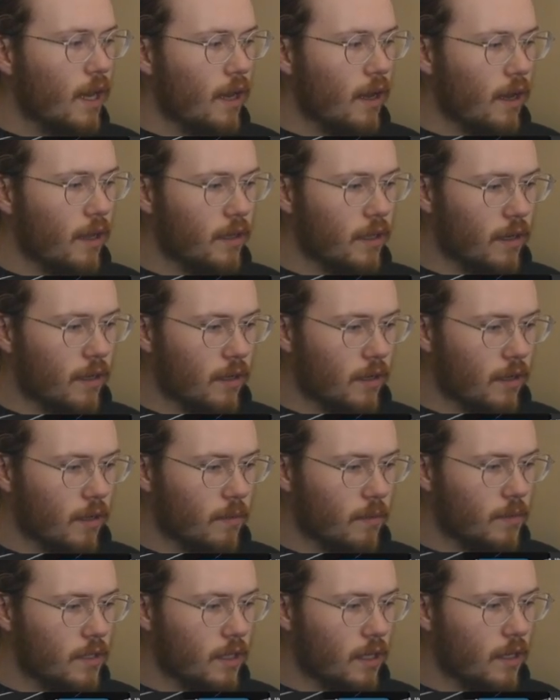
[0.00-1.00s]
and then
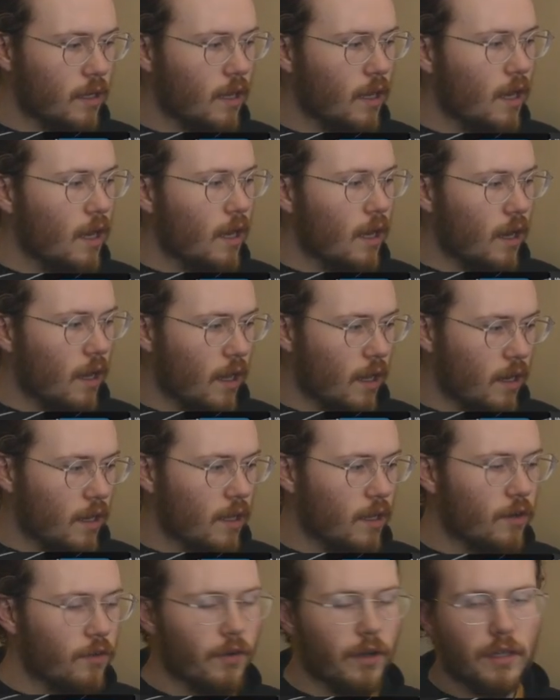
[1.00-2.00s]
comes in and
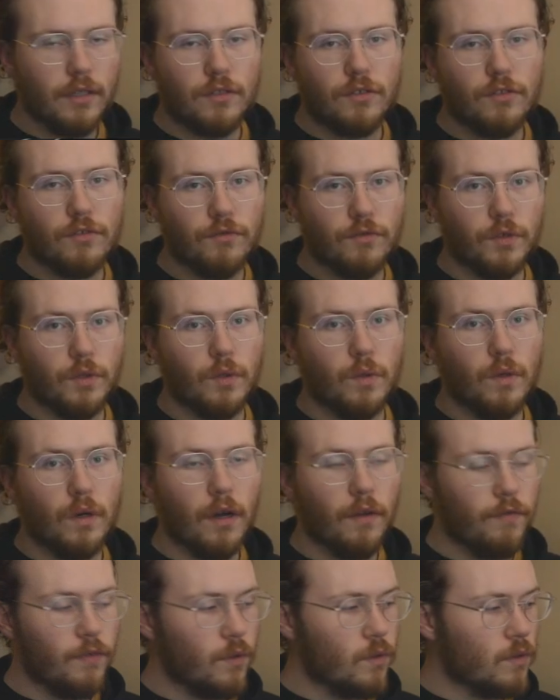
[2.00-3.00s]
iterates through a
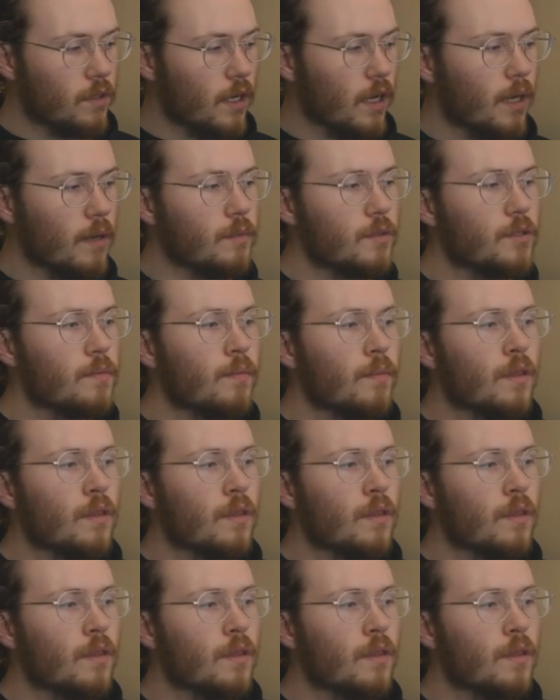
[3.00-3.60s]
few times.